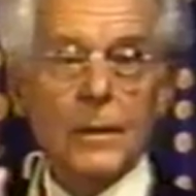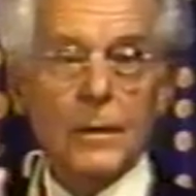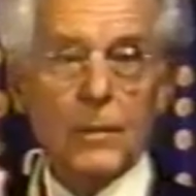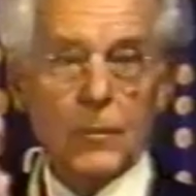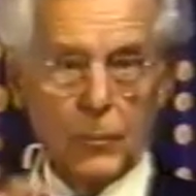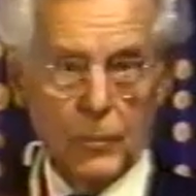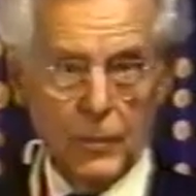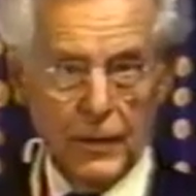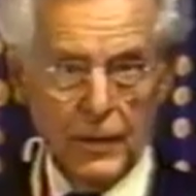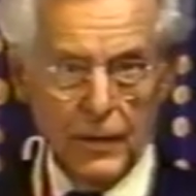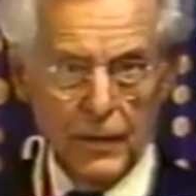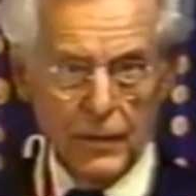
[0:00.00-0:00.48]

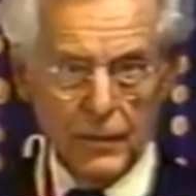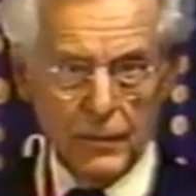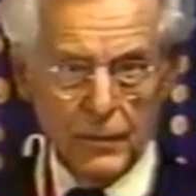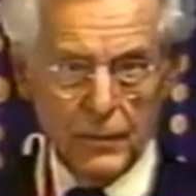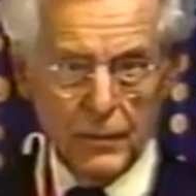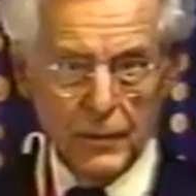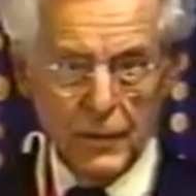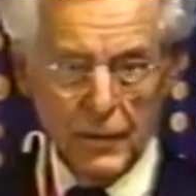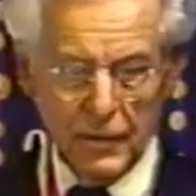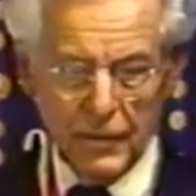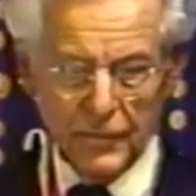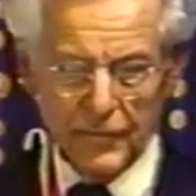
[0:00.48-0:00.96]
Read it
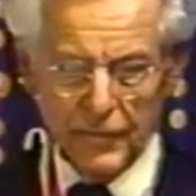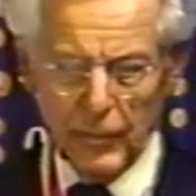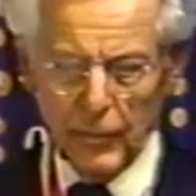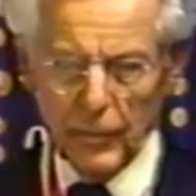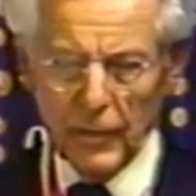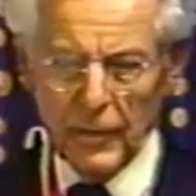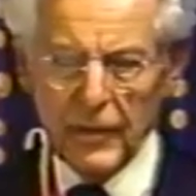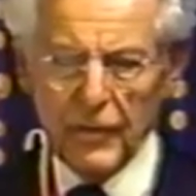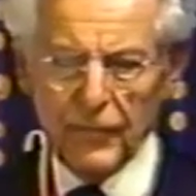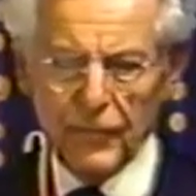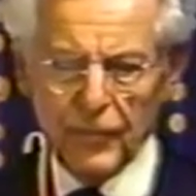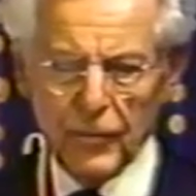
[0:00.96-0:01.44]
in this little
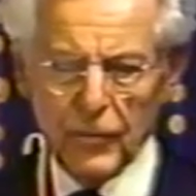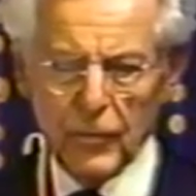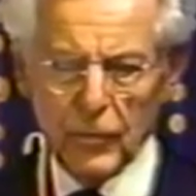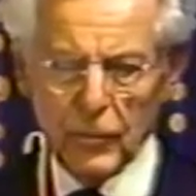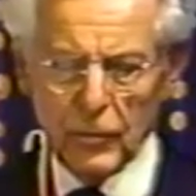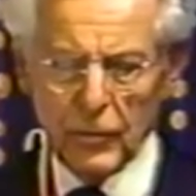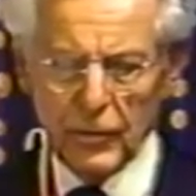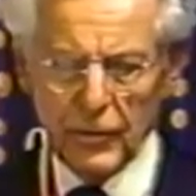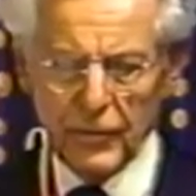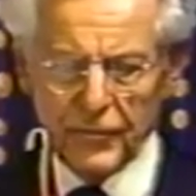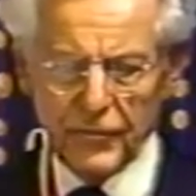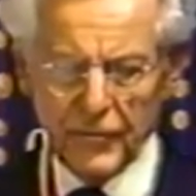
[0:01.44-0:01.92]
leaflet. You
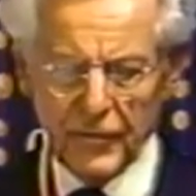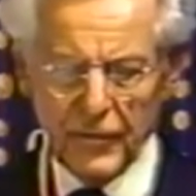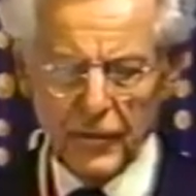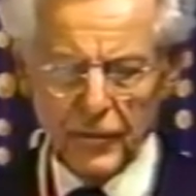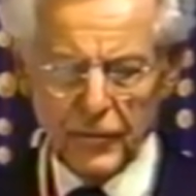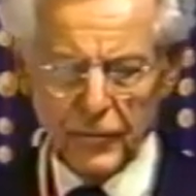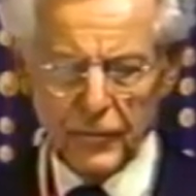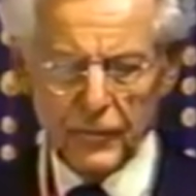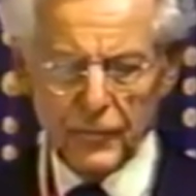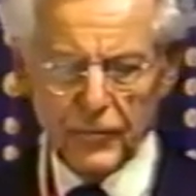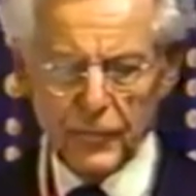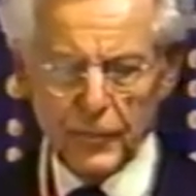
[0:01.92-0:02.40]
can see it.
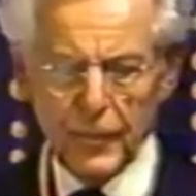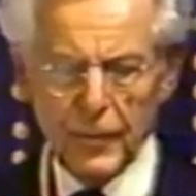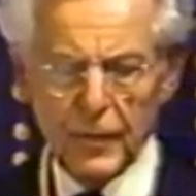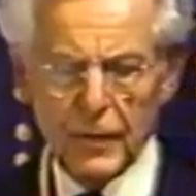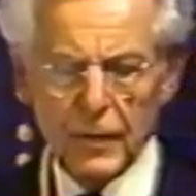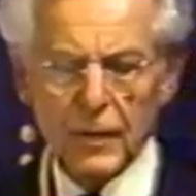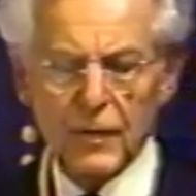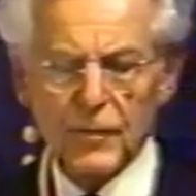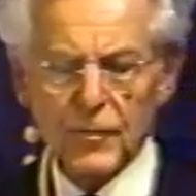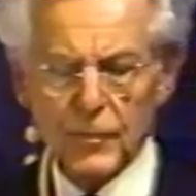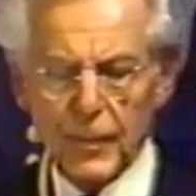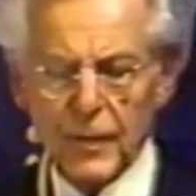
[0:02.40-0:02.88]

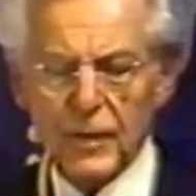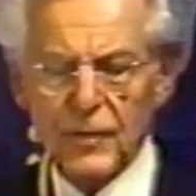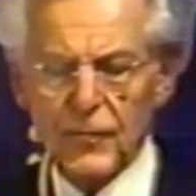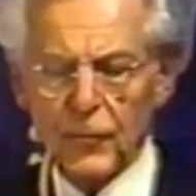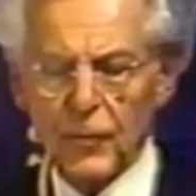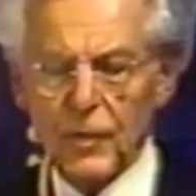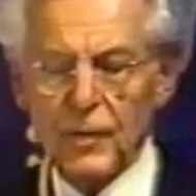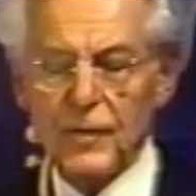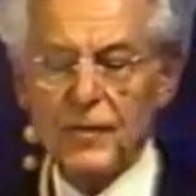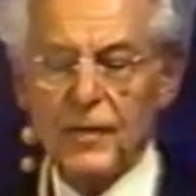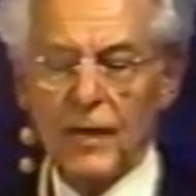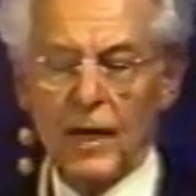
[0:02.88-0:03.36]
It speaks
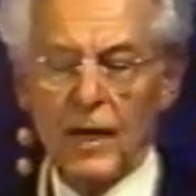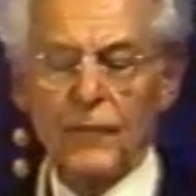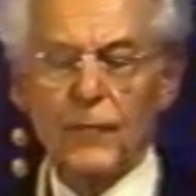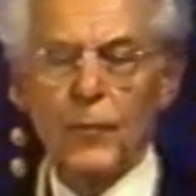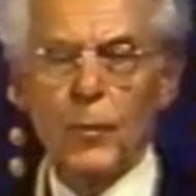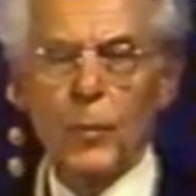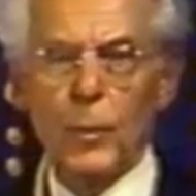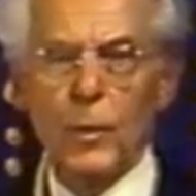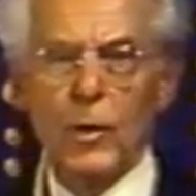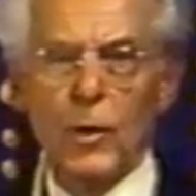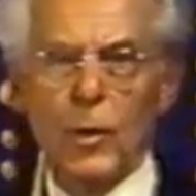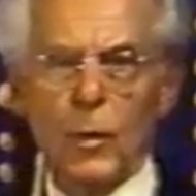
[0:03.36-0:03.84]
for itself,
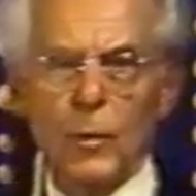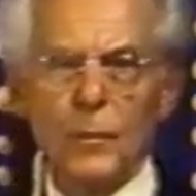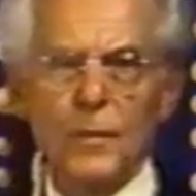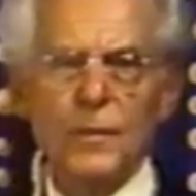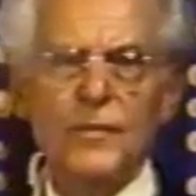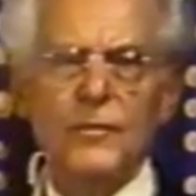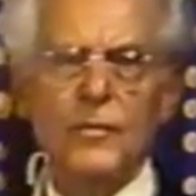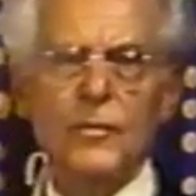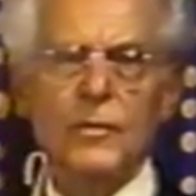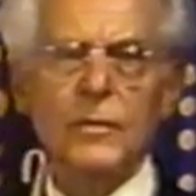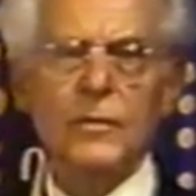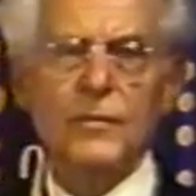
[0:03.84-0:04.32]
and we know this
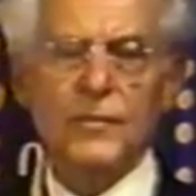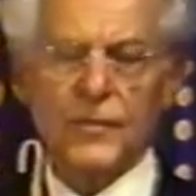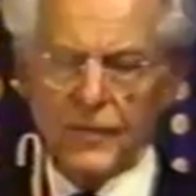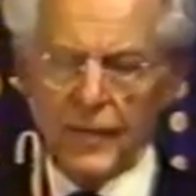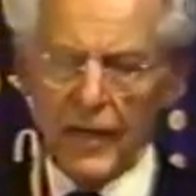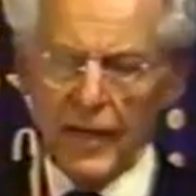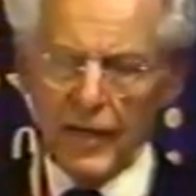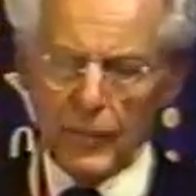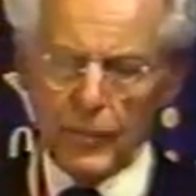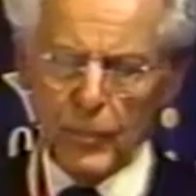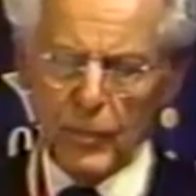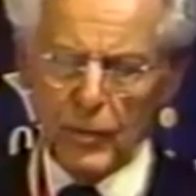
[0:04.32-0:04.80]

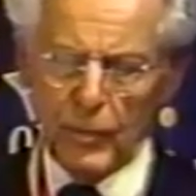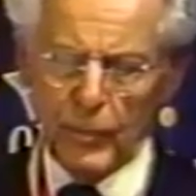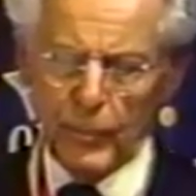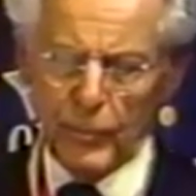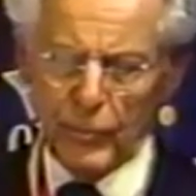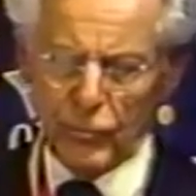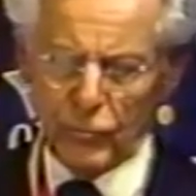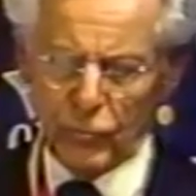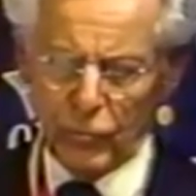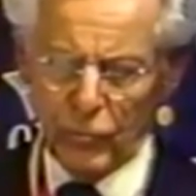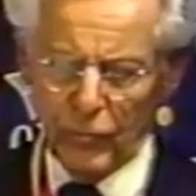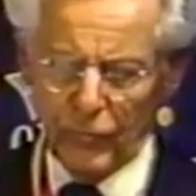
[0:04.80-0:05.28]
statement to be
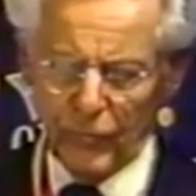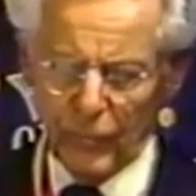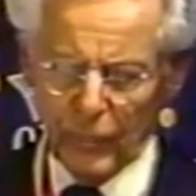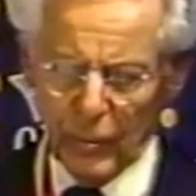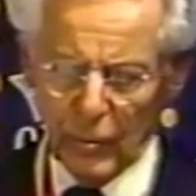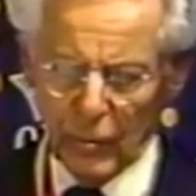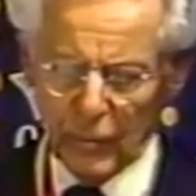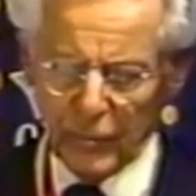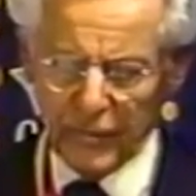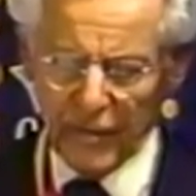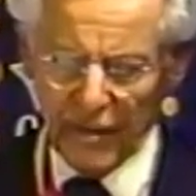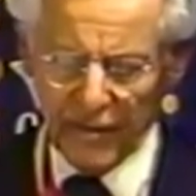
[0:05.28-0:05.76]
true from the
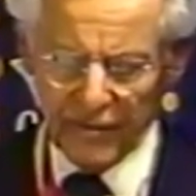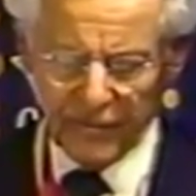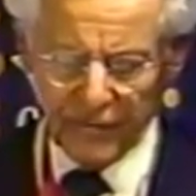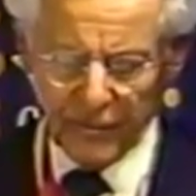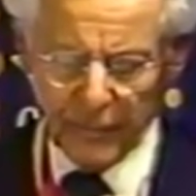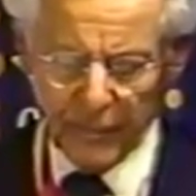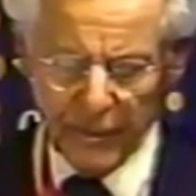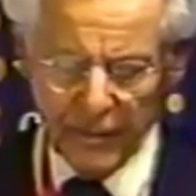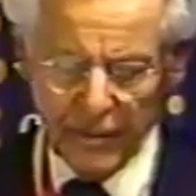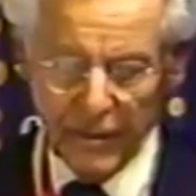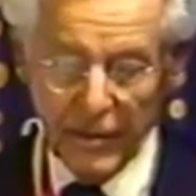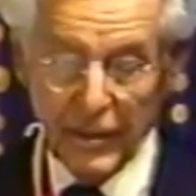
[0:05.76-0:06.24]
Old
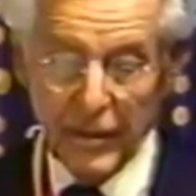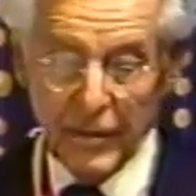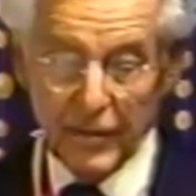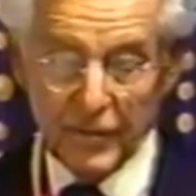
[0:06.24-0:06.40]
Testament.